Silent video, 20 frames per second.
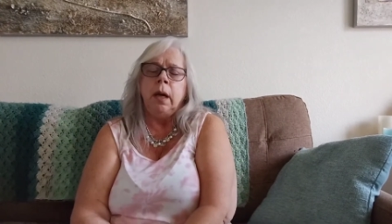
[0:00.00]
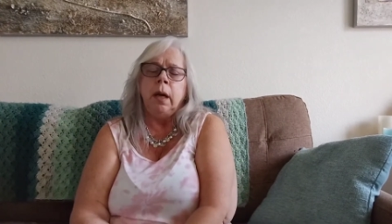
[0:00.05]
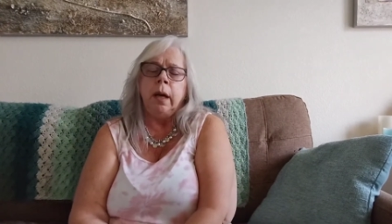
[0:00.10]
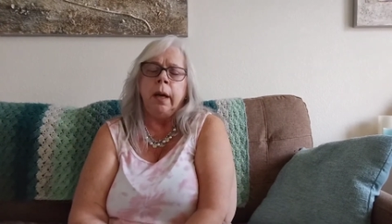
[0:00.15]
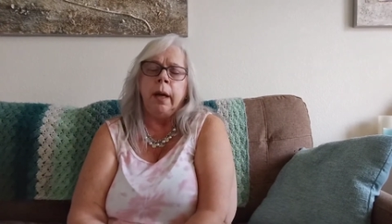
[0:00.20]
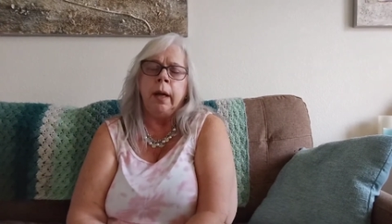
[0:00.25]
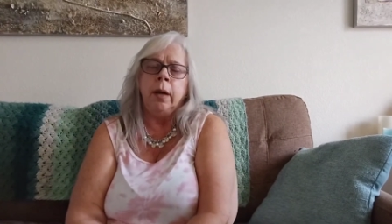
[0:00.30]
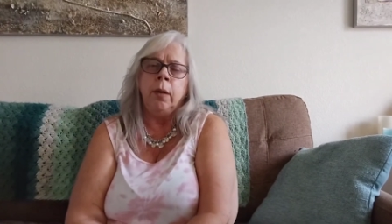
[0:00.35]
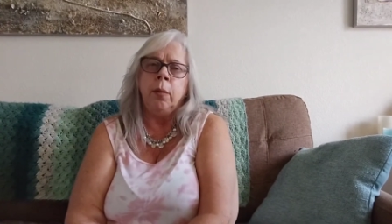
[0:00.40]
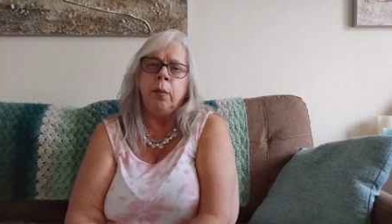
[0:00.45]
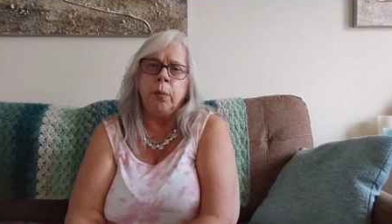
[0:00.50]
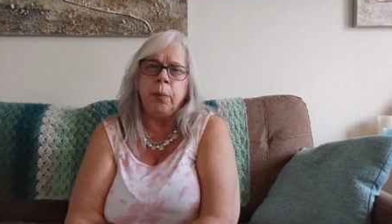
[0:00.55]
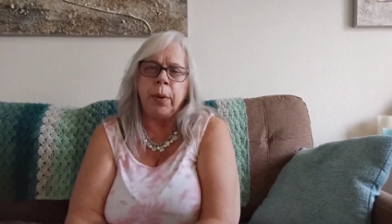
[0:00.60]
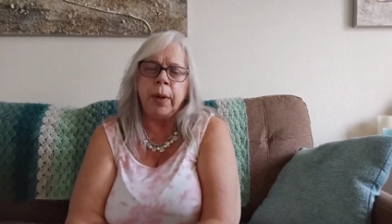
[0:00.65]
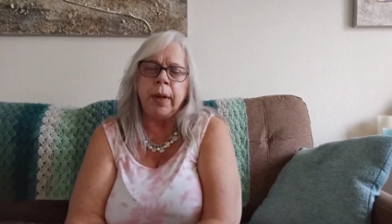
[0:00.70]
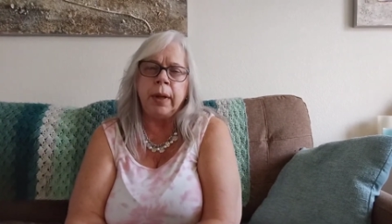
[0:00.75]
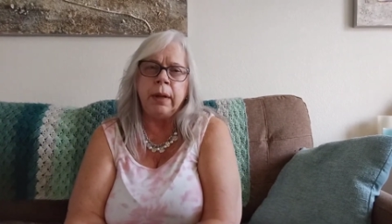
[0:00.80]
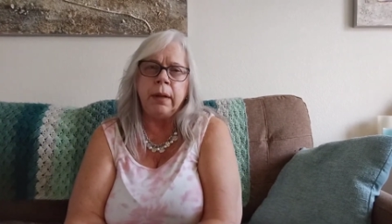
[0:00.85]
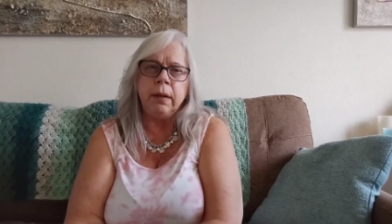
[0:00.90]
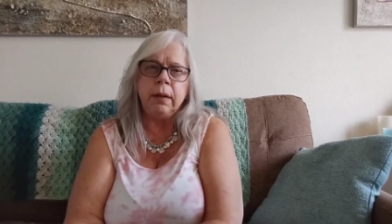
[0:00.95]
Um,
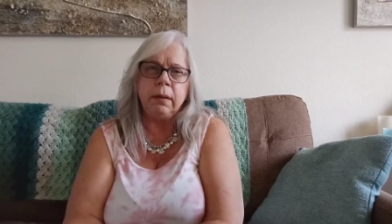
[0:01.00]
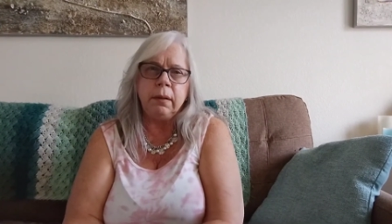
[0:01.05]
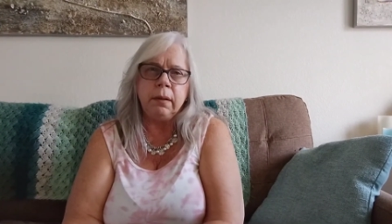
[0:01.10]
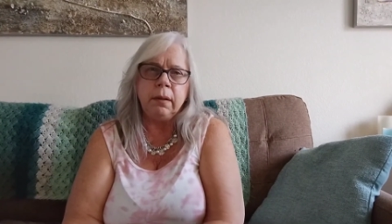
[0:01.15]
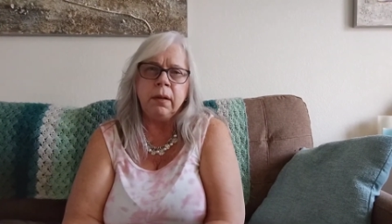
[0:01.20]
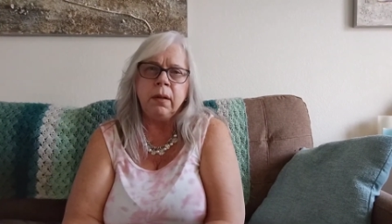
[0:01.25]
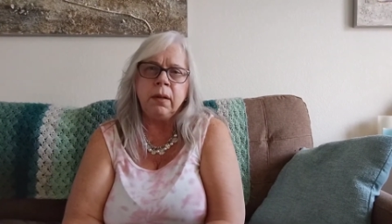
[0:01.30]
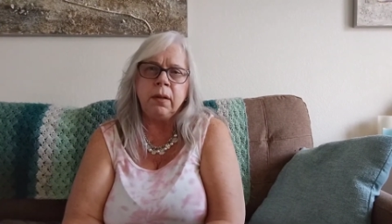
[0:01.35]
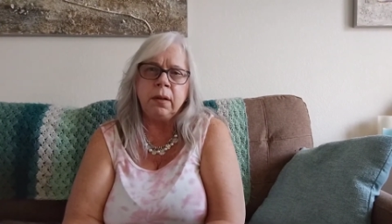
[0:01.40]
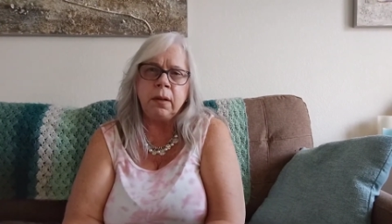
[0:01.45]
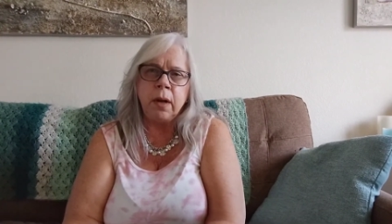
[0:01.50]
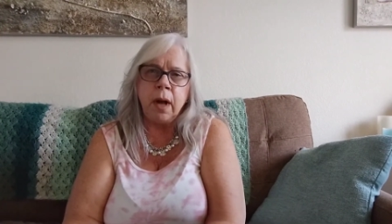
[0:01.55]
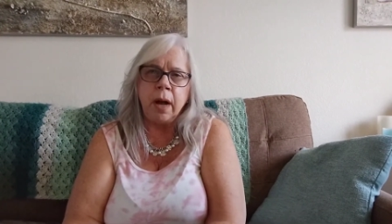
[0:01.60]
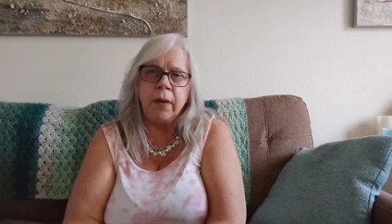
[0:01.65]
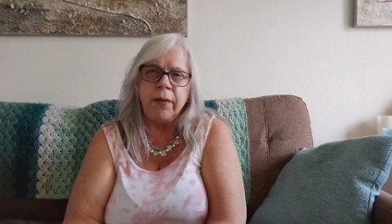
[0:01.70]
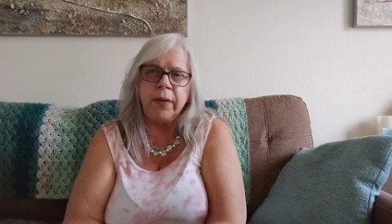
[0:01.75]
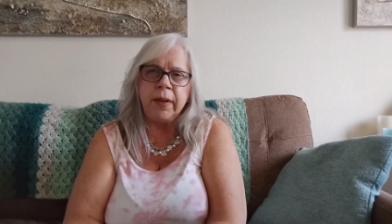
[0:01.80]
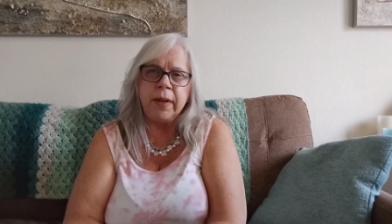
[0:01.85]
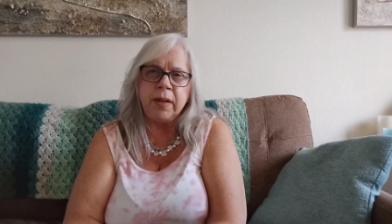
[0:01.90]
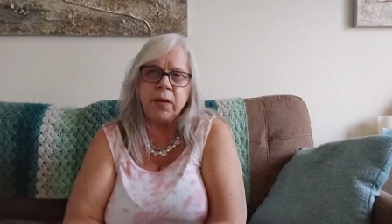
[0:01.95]
but
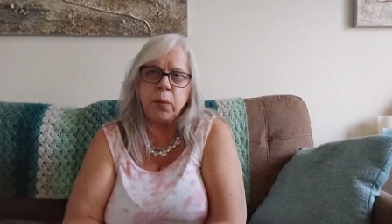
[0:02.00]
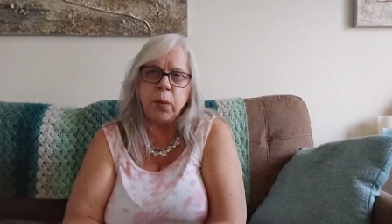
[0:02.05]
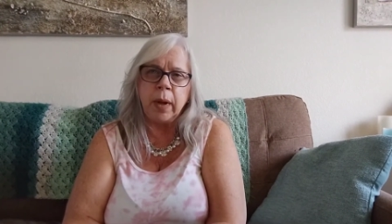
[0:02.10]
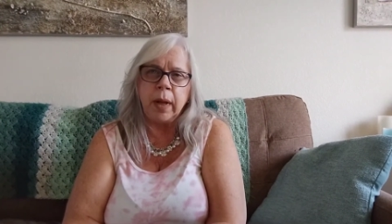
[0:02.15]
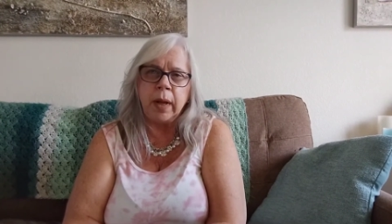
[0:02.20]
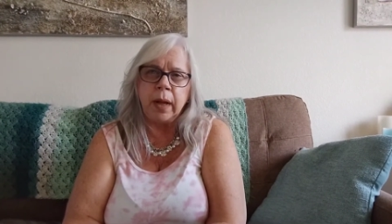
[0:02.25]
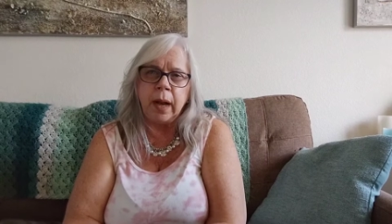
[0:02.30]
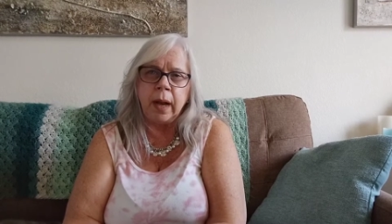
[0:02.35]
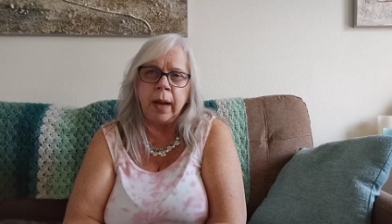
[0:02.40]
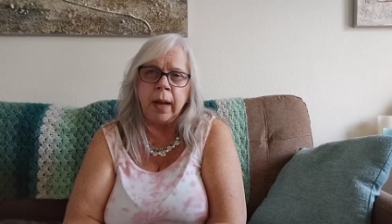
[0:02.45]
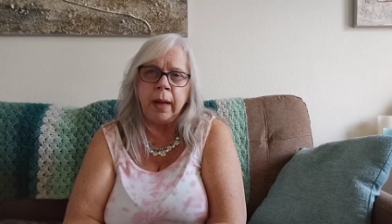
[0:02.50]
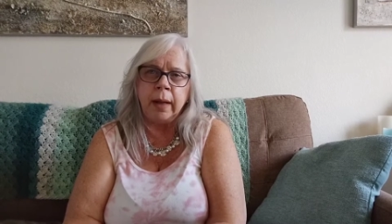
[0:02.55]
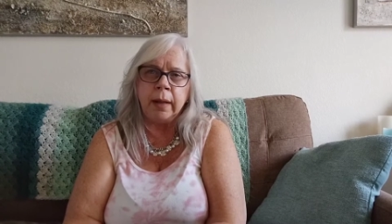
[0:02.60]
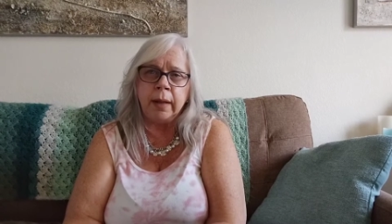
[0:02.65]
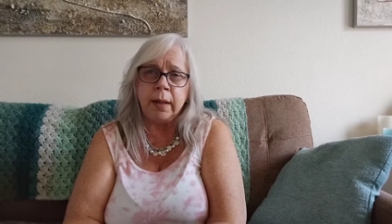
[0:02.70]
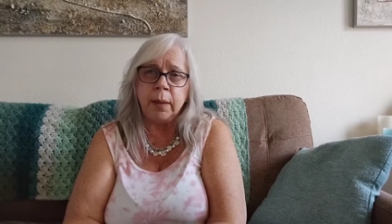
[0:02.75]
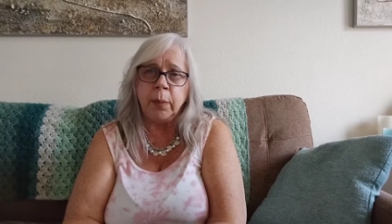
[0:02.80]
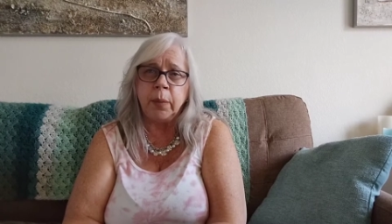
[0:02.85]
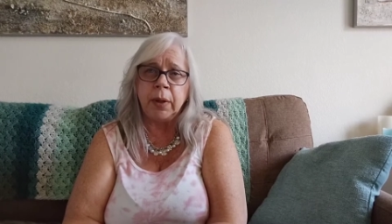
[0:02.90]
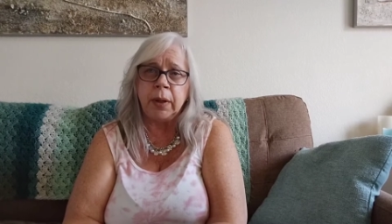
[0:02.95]
coffee is what I
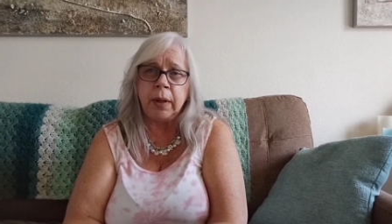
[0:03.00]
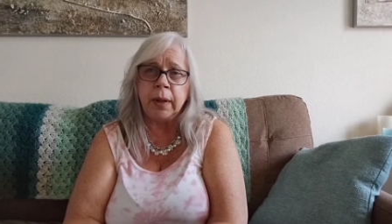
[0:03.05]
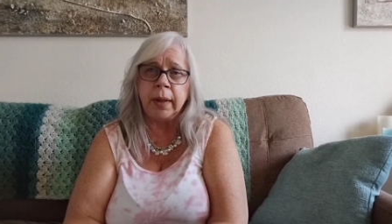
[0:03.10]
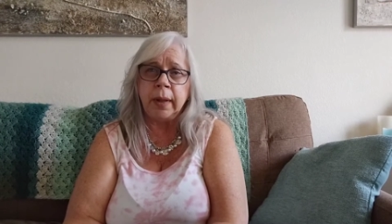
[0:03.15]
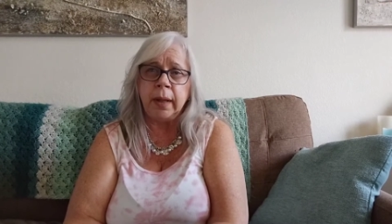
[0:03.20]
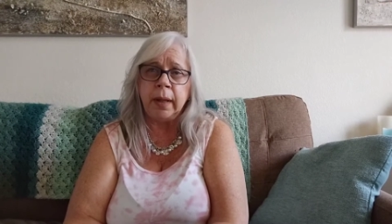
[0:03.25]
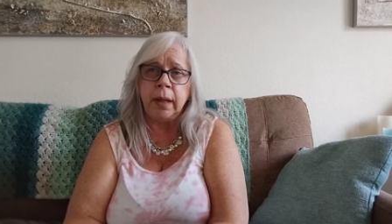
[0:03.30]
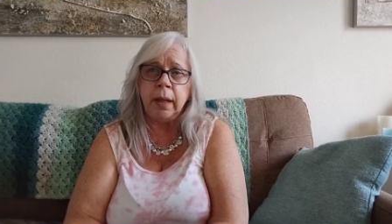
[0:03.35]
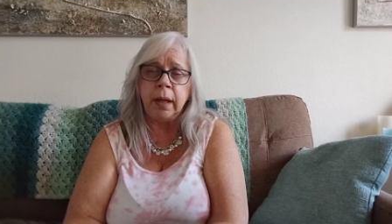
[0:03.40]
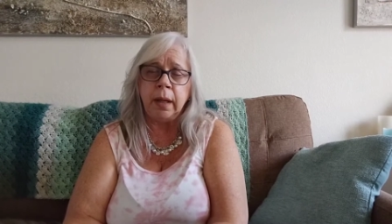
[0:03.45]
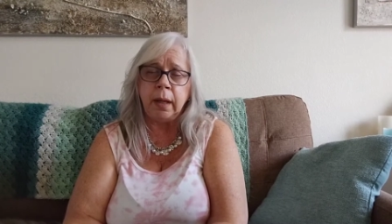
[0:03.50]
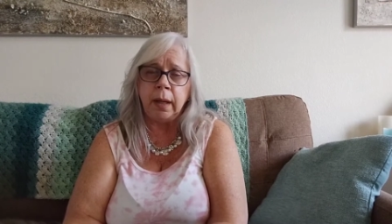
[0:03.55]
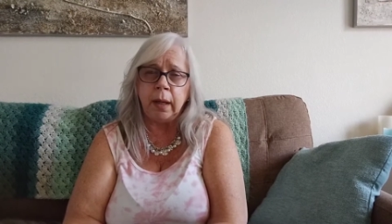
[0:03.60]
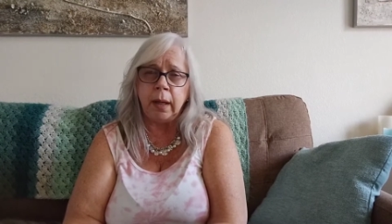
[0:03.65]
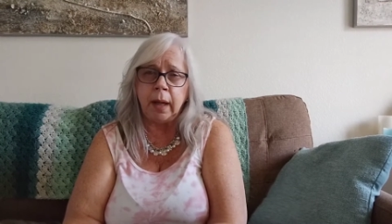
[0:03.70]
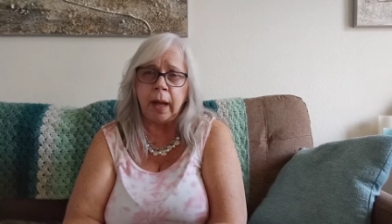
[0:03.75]
typically